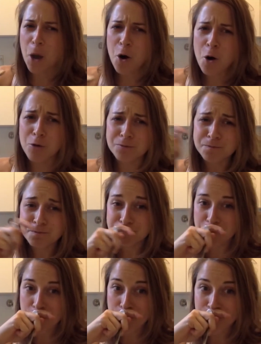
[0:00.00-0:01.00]
Oh,
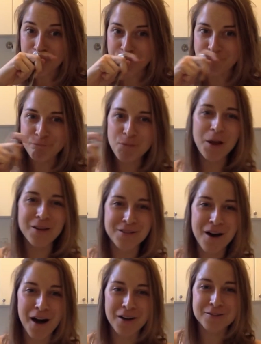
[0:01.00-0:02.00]
it's
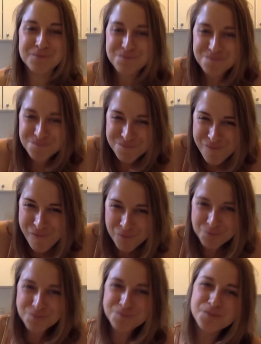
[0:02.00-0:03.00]
hot.
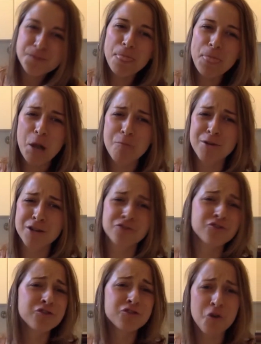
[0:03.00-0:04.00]
But
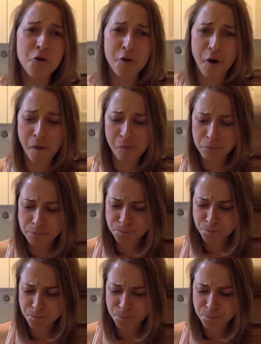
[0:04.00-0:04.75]
it's so good.